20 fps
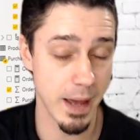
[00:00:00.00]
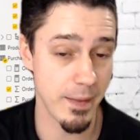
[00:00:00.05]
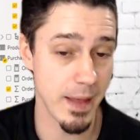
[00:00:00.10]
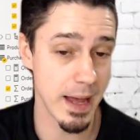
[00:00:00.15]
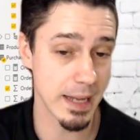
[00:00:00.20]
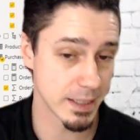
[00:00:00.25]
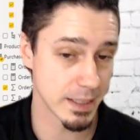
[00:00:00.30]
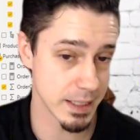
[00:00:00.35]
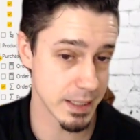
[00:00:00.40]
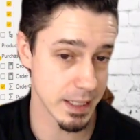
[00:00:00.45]
yeah,
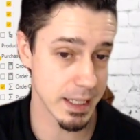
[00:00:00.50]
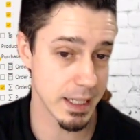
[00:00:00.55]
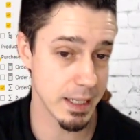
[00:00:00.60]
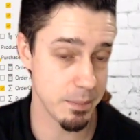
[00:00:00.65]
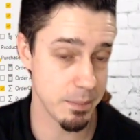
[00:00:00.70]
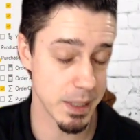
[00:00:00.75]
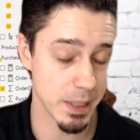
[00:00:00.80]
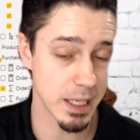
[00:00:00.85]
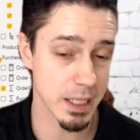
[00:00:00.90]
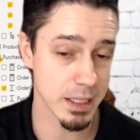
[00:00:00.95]
and that's
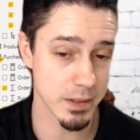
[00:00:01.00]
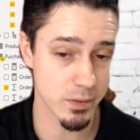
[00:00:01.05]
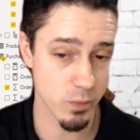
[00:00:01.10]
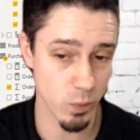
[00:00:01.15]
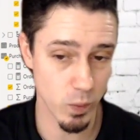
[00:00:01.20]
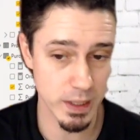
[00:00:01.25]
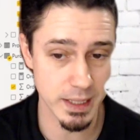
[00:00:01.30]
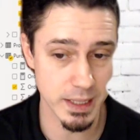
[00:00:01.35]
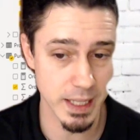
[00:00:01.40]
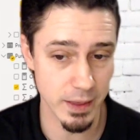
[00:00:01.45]
again
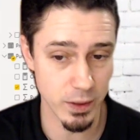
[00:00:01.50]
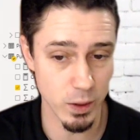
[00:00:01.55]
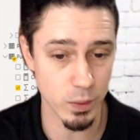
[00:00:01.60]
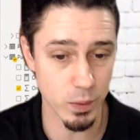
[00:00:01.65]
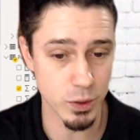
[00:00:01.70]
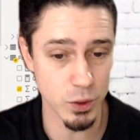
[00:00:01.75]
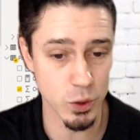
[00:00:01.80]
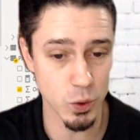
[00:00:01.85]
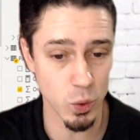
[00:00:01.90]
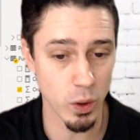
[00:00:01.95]
because we set
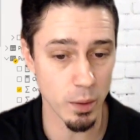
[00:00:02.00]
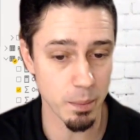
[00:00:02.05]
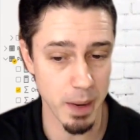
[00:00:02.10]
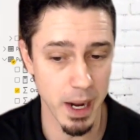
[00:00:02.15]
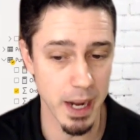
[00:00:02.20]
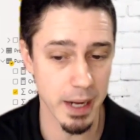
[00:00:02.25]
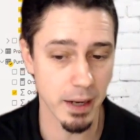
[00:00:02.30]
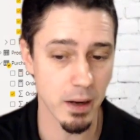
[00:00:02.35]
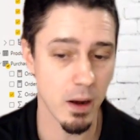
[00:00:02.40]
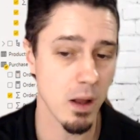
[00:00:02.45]
those
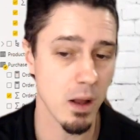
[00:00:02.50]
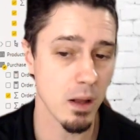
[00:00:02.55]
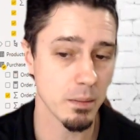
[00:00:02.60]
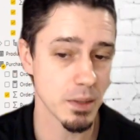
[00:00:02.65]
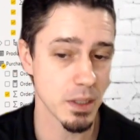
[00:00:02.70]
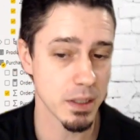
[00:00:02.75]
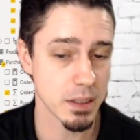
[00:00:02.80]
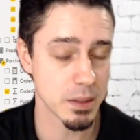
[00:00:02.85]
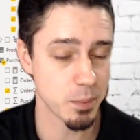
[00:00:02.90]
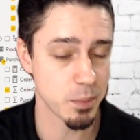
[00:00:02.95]
sort by
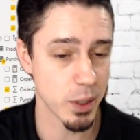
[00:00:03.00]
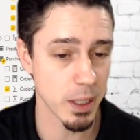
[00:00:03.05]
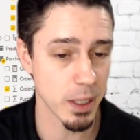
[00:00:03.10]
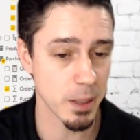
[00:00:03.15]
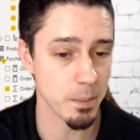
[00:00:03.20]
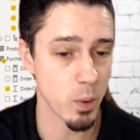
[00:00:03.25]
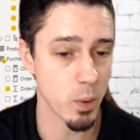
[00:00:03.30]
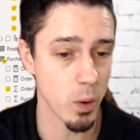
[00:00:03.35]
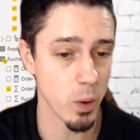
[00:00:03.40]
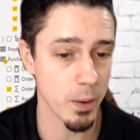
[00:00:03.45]
columns. That's
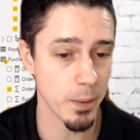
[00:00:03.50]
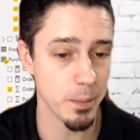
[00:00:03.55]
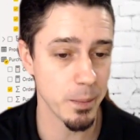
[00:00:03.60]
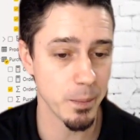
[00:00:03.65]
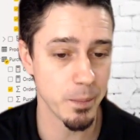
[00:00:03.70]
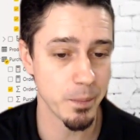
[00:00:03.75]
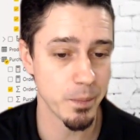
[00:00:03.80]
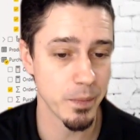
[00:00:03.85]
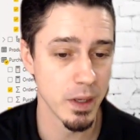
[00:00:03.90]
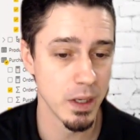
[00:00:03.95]
pretty
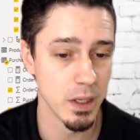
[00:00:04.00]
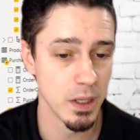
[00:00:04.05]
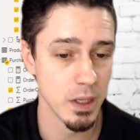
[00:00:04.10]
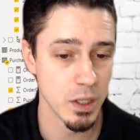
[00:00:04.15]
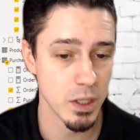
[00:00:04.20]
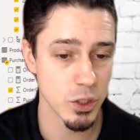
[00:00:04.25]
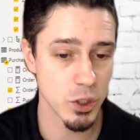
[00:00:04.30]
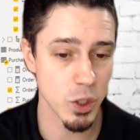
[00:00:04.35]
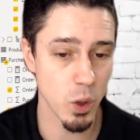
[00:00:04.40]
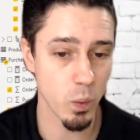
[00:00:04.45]
important.
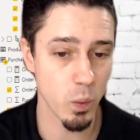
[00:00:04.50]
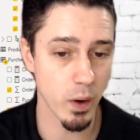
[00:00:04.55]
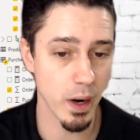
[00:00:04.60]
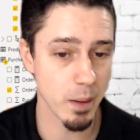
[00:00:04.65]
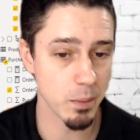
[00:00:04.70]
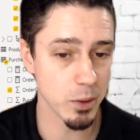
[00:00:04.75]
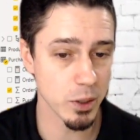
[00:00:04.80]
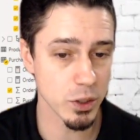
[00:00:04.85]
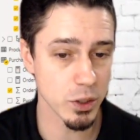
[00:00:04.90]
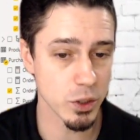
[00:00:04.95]
So
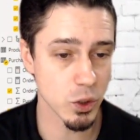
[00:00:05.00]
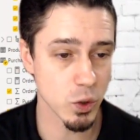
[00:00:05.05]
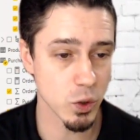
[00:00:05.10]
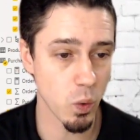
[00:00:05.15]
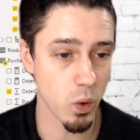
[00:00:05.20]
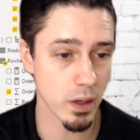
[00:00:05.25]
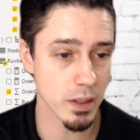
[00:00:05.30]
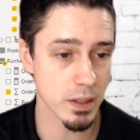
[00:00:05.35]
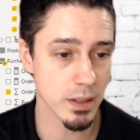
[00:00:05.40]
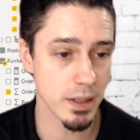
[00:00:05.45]
we're able to
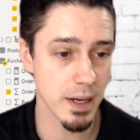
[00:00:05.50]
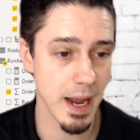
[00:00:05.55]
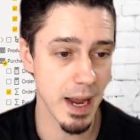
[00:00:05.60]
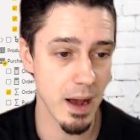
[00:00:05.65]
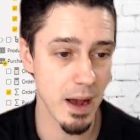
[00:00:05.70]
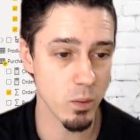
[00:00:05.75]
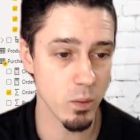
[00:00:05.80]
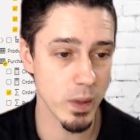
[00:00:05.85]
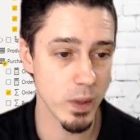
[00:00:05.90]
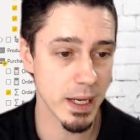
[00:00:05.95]
sort.
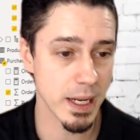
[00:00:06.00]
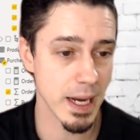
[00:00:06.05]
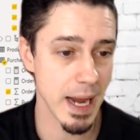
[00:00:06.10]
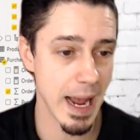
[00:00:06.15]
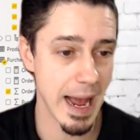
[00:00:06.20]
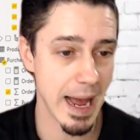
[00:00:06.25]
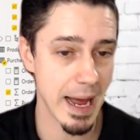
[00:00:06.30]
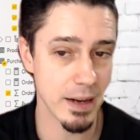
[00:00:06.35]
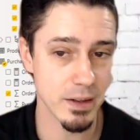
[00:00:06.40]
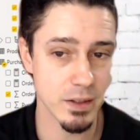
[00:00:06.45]
Now we
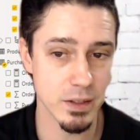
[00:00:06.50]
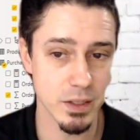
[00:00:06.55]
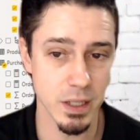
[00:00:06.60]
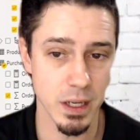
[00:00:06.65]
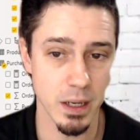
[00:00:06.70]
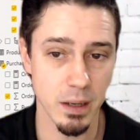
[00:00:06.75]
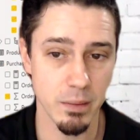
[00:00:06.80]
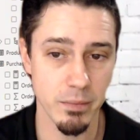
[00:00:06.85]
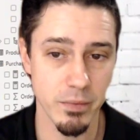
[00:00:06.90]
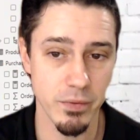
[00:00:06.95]
can add
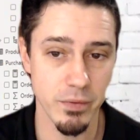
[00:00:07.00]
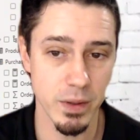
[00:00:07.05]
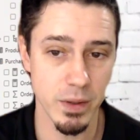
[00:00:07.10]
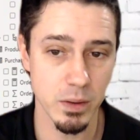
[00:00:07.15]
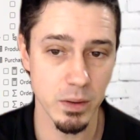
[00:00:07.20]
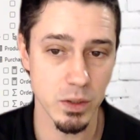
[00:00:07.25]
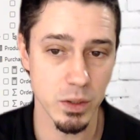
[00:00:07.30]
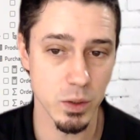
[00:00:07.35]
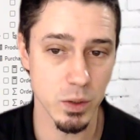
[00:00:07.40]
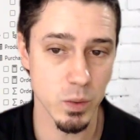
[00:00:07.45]
some
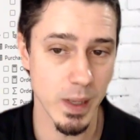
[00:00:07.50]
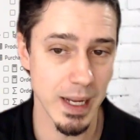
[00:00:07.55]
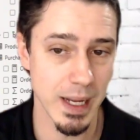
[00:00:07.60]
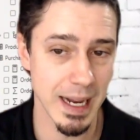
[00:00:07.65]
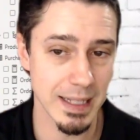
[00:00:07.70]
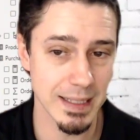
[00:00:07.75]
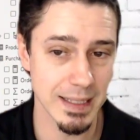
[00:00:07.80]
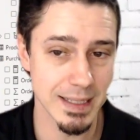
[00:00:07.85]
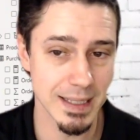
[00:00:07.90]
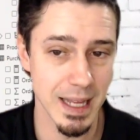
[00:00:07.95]
filters. We
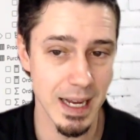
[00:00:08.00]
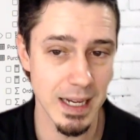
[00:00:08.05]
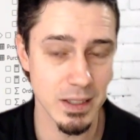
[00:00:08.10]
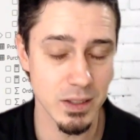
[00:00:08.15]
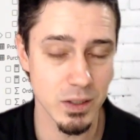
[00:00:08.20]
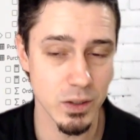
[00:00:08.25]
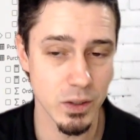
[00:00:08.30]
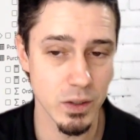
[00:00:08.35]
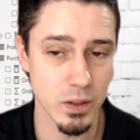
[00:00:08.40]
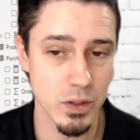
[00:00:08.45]
could add
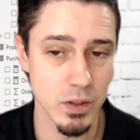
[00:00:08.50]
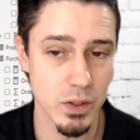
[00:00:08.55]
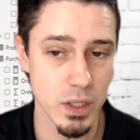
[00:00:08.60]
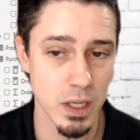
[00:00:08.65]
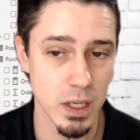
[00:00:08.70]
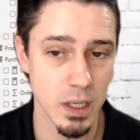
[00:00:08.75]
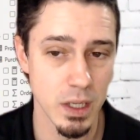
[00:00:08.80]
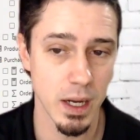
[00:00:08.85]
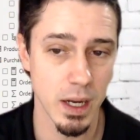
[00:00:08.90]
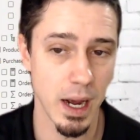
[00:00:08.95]

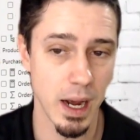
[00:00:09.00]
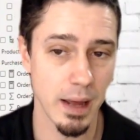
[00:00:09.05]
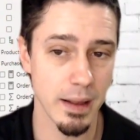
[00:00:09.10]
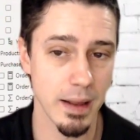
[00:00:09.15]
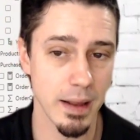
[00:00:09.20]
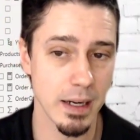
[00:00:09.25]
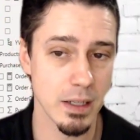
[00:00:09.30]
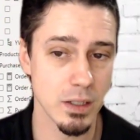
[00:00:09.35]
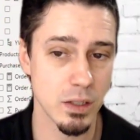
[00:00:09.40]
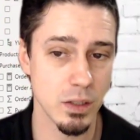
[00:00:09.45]
slicers.
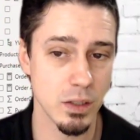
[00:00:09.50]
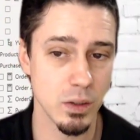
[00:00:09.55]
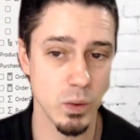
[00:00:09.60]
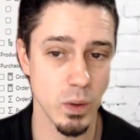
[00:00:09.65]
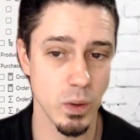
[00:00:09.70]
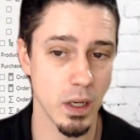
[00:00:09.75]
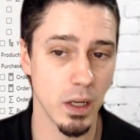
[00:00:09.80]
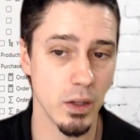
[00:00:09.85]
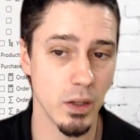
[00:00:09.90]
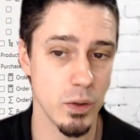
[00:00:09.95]
I like
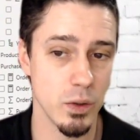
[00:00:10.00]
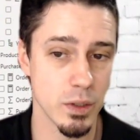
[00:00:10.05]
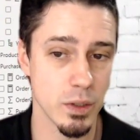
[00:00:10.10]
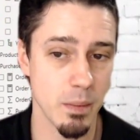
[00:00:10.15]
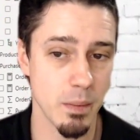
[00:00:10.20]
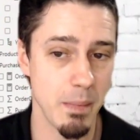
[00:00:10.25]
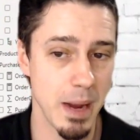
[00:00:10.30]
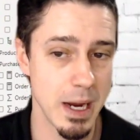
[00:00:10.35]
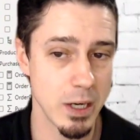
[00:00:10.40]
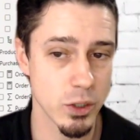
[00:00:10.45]
to
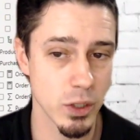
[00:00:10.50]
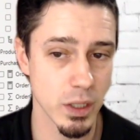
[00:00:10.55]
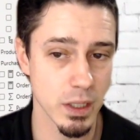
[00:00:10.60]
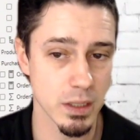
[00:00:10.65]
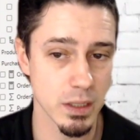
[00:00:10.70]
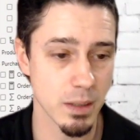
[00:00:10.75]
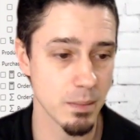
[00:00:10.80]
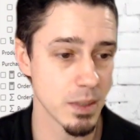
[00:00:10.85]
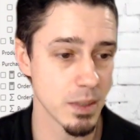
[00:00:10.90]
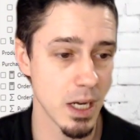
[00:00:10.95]
use a
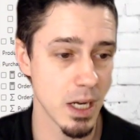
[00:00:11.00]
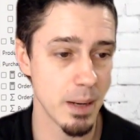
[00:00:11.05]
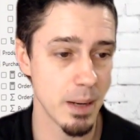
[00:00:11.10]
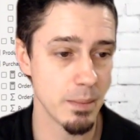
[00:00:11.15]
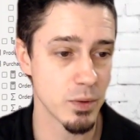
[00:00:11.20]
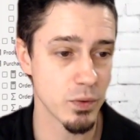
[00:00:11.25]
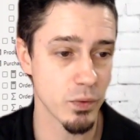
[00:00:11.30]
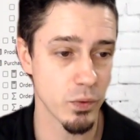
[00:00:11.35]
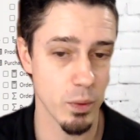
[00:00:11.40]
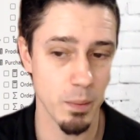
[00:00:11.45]
matrix
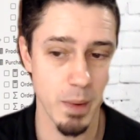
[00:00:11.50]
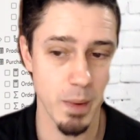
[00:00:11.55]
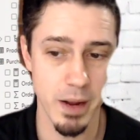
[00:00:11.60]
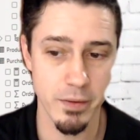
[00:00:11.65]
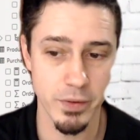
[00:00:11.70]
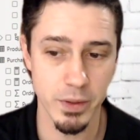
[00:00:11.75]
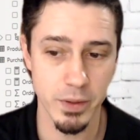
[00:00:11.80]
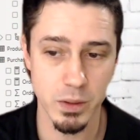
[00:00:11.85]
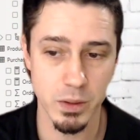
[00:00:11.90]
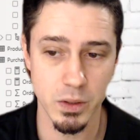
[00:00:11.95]
sometimes for
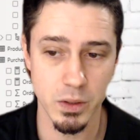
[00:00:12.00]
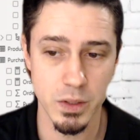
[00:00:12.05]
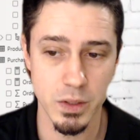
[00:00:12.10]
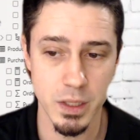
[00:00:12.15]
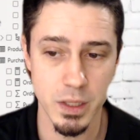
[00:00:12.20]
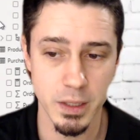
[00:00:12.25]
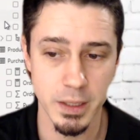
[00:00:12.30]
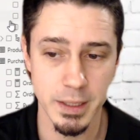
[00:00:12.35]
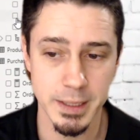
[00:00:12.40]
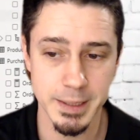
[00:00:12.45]
my
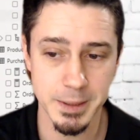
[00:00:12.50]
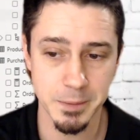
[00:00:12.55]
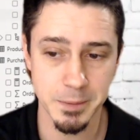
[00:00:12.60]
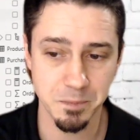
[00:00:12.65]
filters.